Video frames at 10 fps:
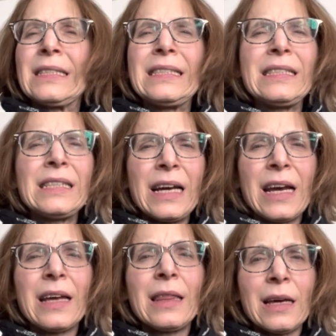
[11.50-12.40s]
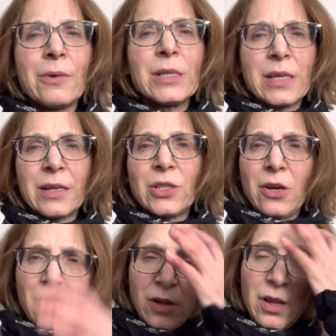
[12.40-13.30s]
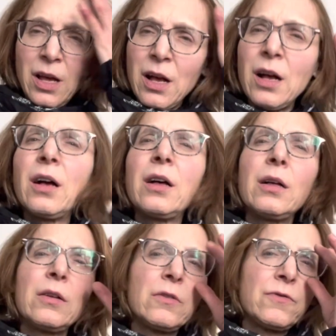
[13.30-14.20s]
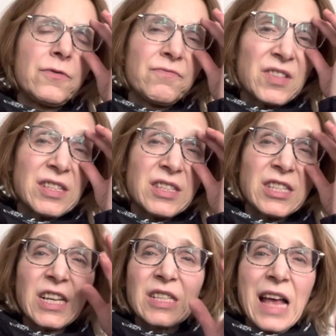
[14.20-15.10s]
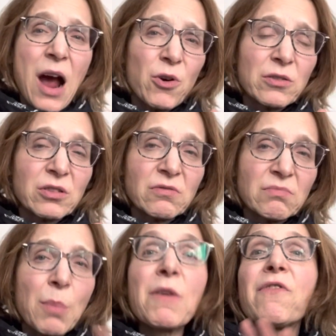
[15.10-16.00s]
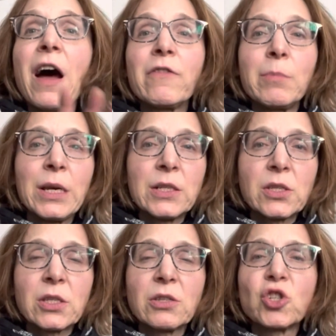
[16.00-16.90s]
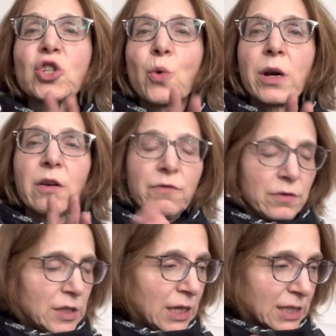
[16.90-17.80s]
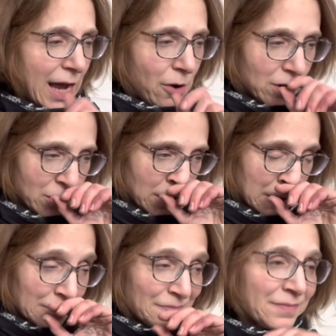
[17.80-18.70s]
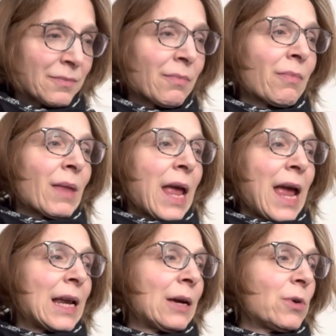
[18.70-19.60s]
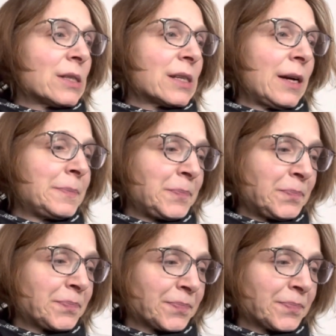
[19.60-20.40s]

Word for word: yeah, I think I was there a total of six hours. Maybe five minutes short of six hours. And it was, um,